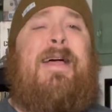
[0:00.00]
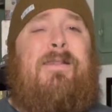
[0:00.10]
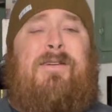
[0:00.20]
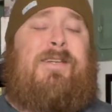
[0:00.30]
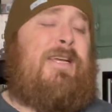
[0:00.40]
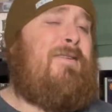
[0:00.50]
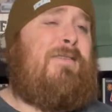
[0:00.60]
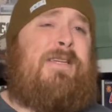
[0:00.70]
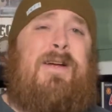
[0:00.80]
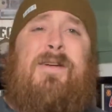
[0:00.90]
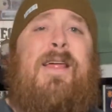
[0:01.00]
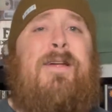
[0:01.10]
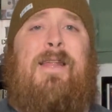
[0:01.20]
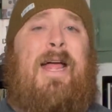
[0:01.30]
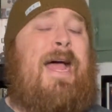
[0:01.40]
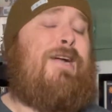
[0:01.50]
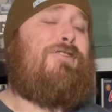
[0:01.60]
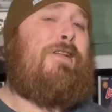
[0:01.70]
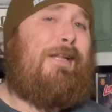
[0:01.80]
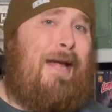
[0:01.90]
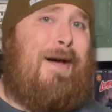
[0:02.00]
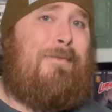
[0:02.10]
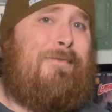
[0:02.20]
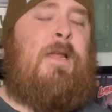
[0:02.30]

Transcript: there's singles here and there that I actually love.